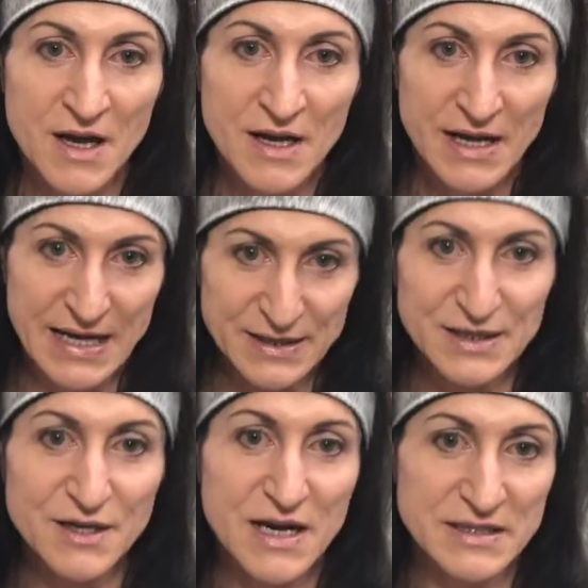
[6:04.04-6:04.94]

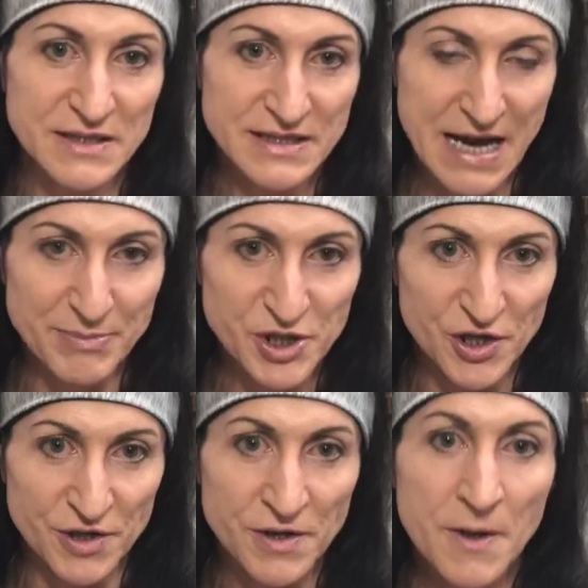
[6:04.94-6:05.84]
exercise and
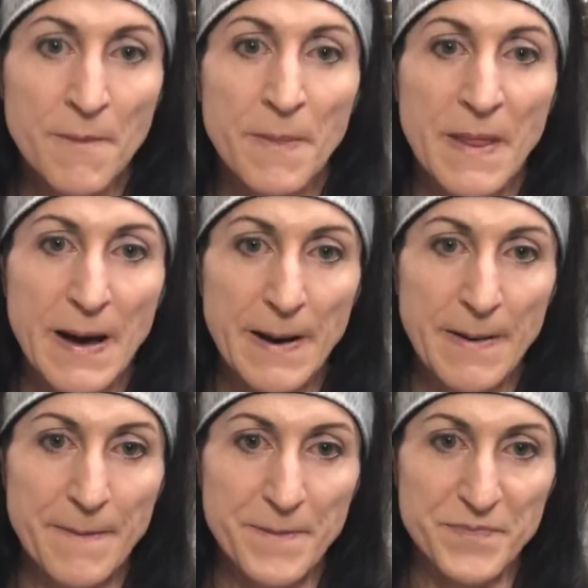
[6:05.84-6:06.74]
adaptation,
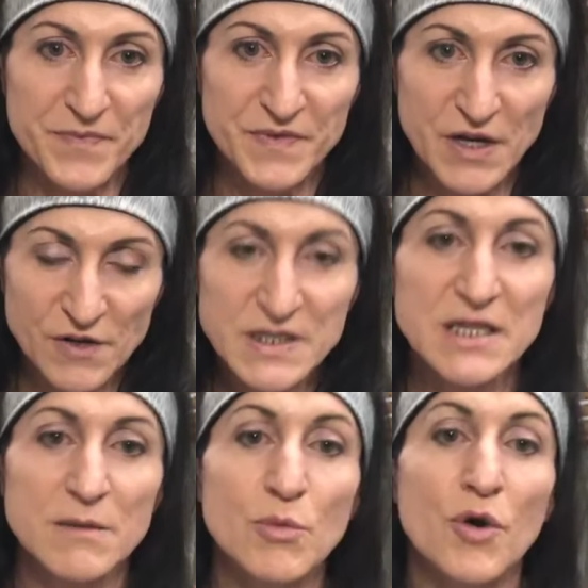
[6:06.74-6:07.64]
then obviously
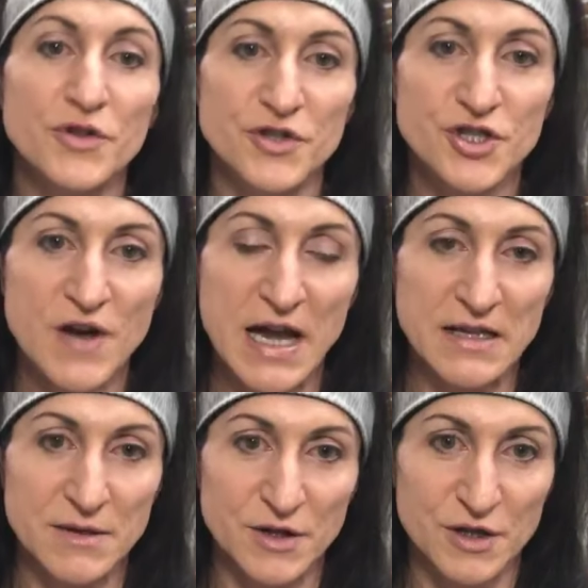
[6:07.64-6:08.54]
the more that you
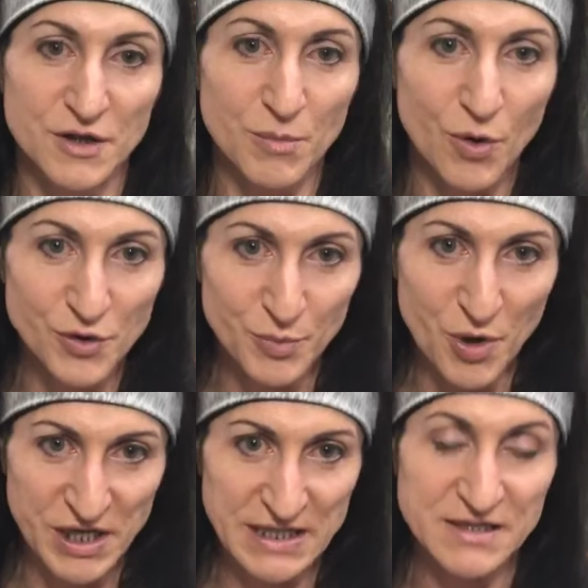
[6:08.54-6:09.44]
train, the more your
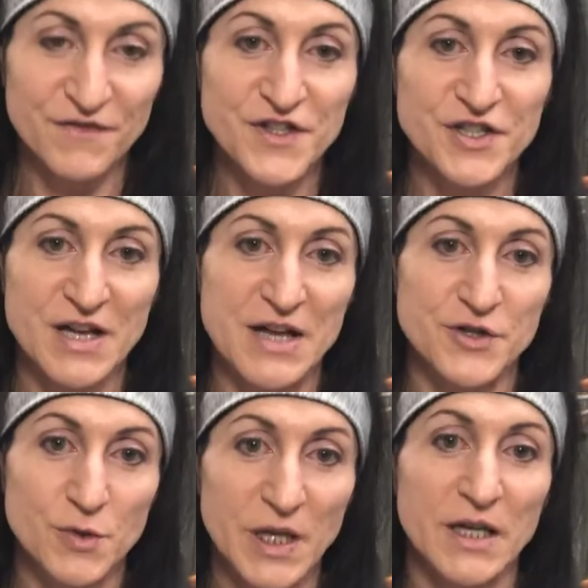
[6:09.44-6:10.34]
body gets efficient at
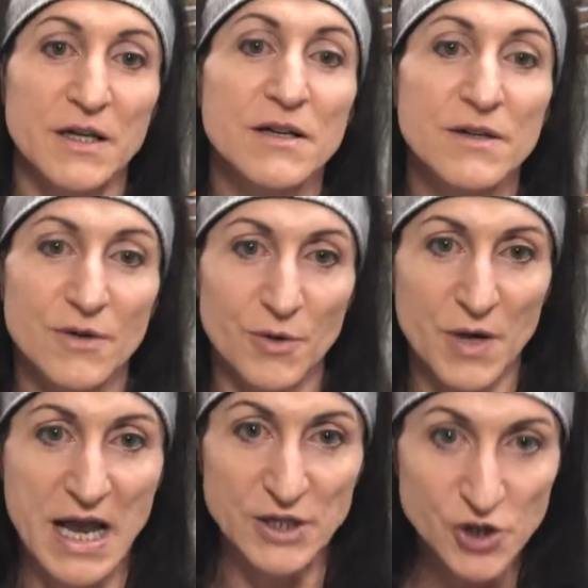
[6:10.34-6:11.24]
doing or
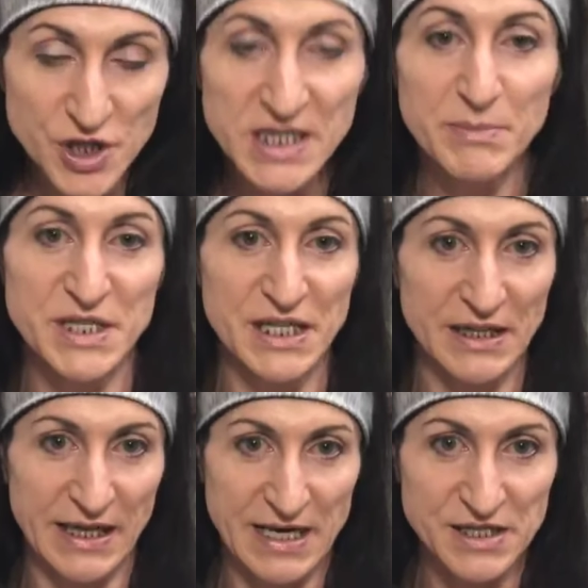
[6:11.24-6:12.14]
at using
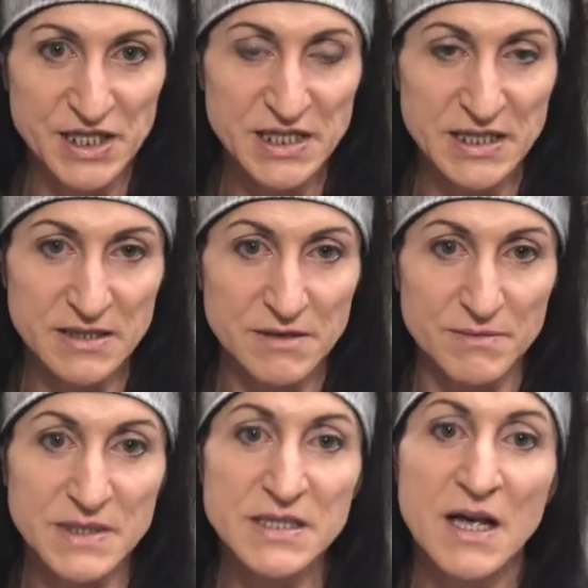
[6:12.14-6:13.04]
particular energy
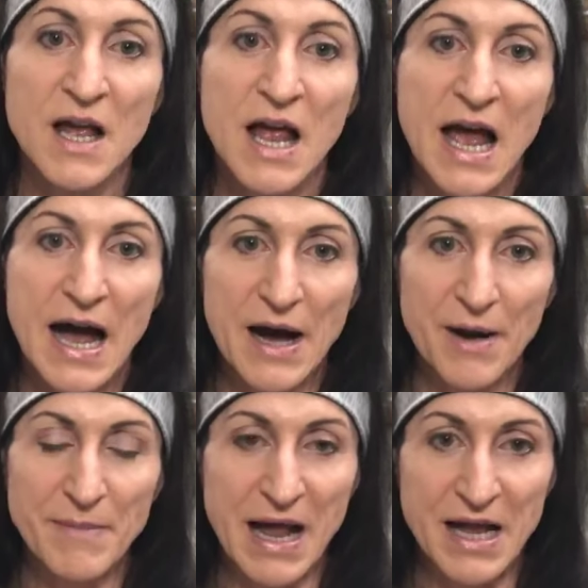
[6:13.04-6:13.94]
systems.
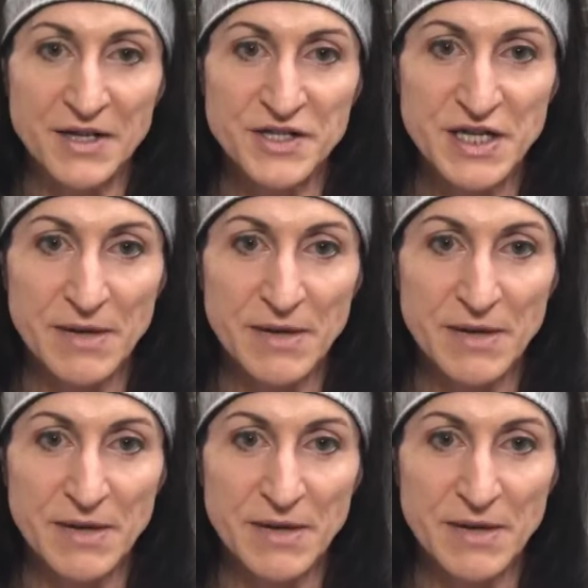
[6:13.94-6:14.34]
There's